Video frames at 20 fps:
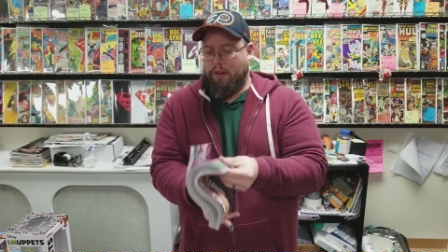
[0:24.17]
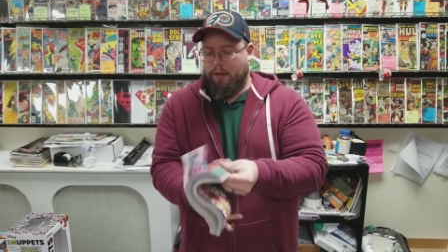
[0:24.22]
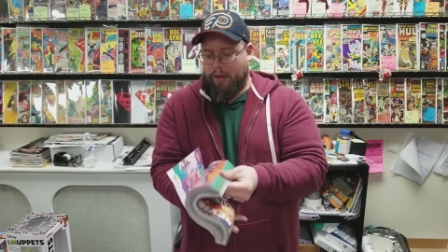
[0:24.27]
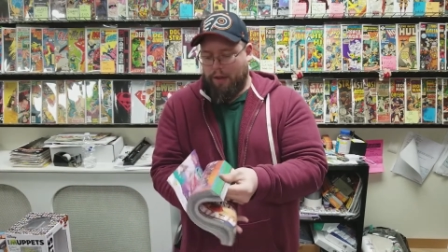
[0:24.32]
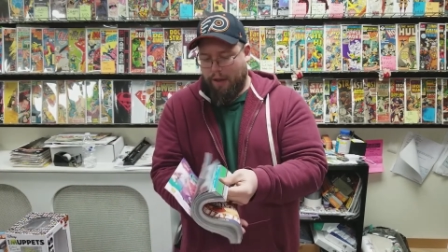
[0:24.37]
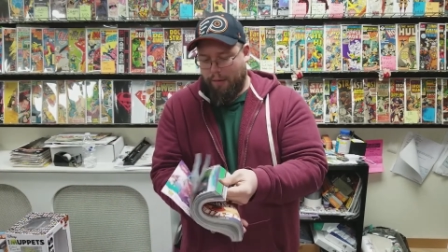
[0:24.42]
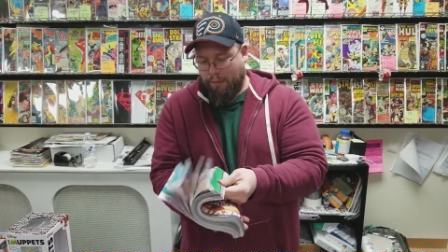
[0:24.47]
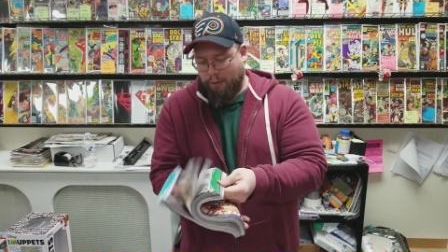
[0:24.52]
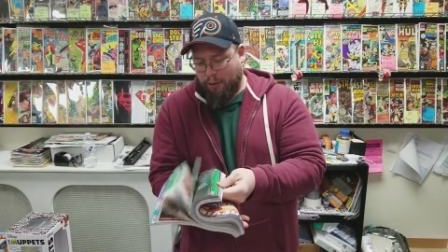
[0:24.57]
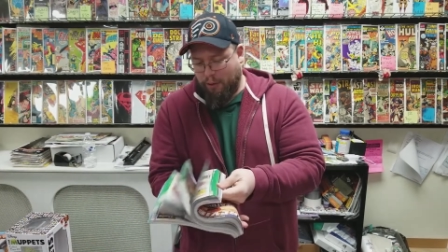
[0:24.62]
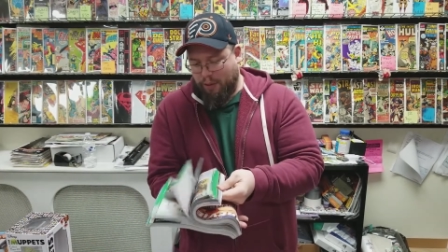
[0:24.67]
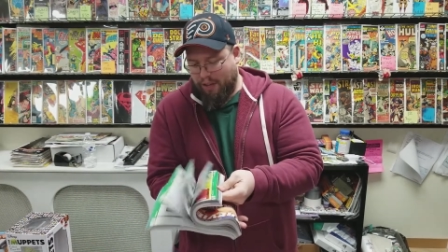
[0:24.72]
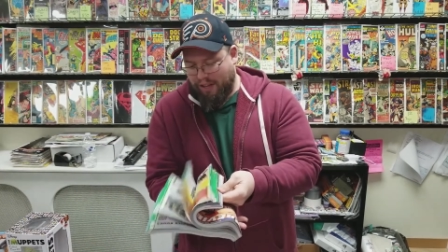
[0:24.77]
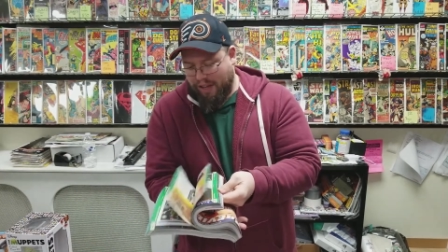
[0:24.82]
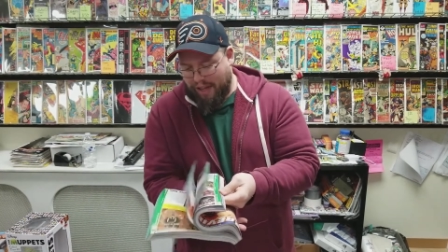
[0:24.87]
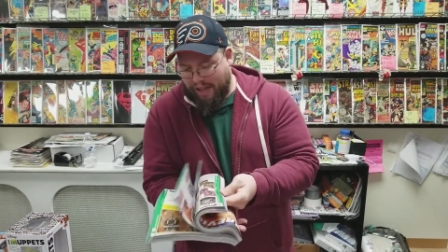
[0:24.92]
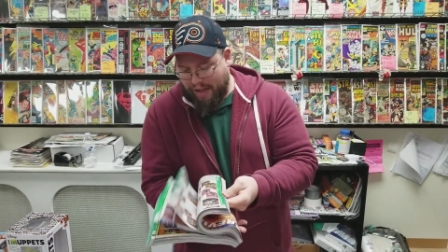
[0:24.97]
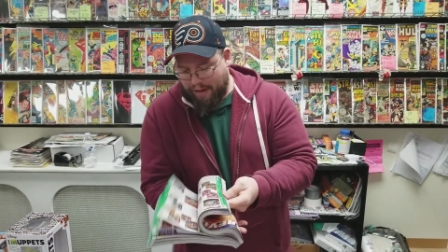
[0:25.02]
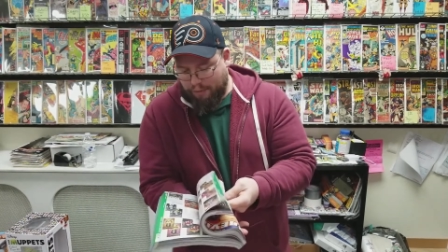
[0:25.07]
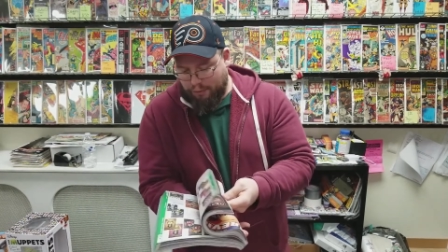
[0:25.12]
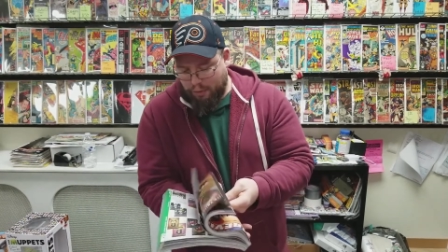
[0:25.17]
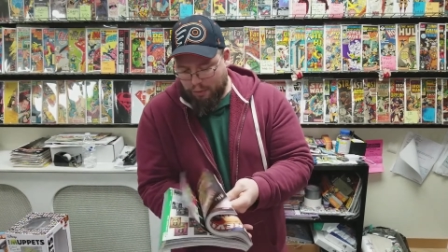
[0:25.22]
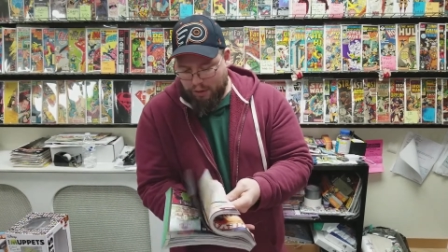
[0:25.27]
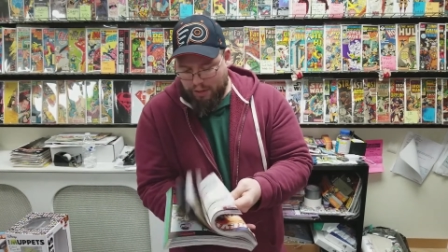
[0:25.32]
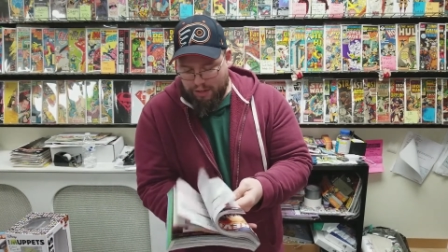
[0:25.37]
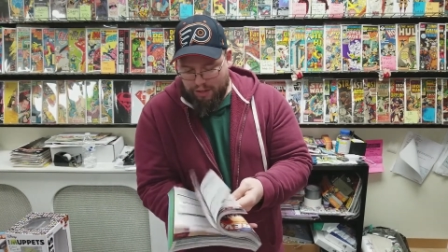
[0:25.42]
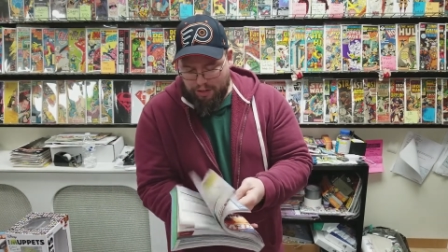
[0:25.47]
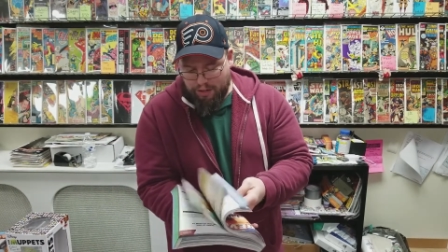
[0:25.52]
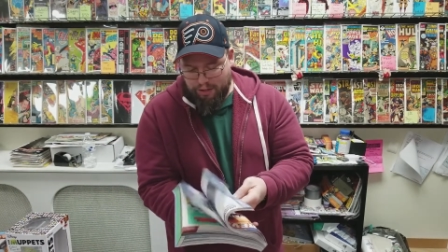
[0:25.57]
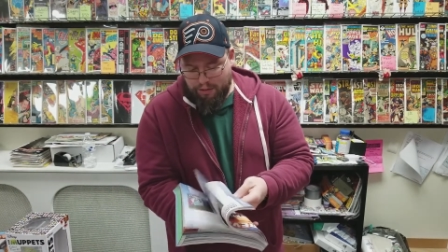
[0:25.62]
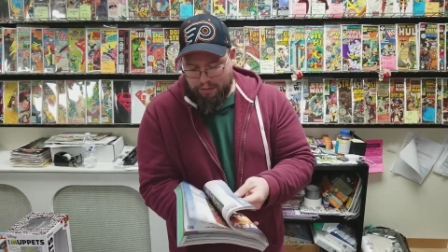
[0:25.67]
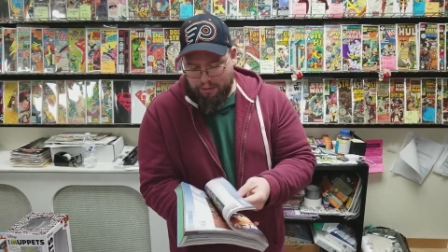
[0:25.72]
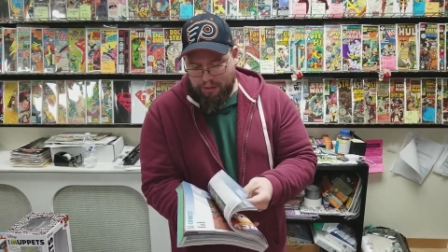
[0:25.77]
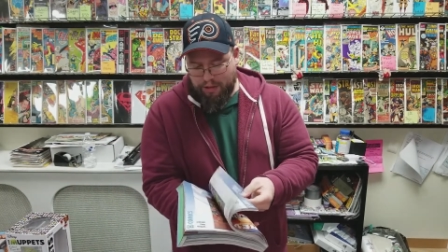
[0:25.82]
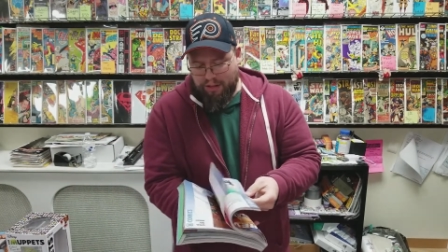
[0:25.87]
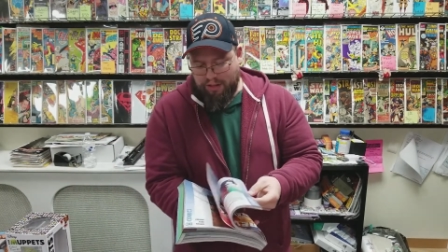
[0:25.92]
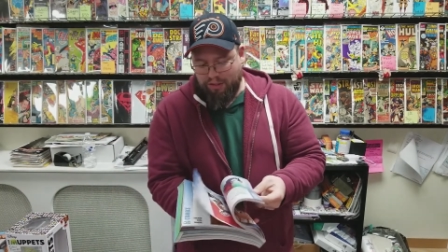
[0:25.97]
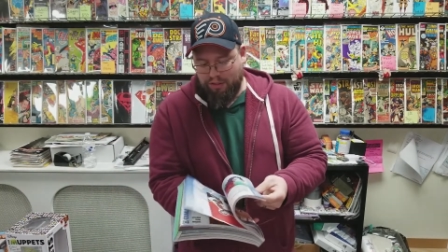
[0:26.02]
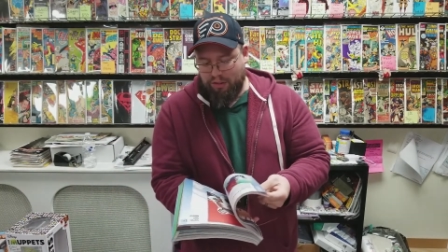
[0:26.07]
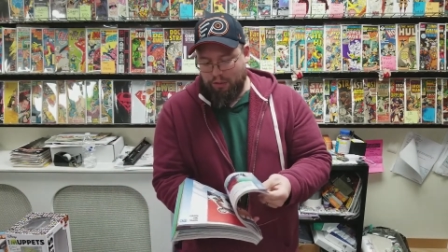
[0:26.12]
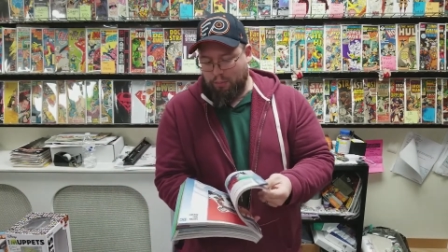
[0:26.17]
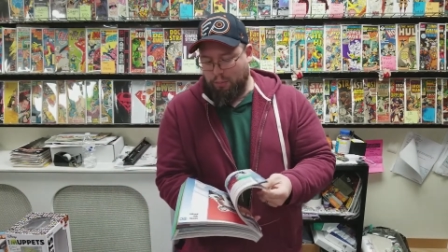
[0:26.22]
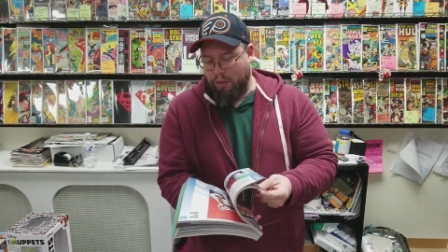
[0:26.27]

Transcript: everything ever in here that isn't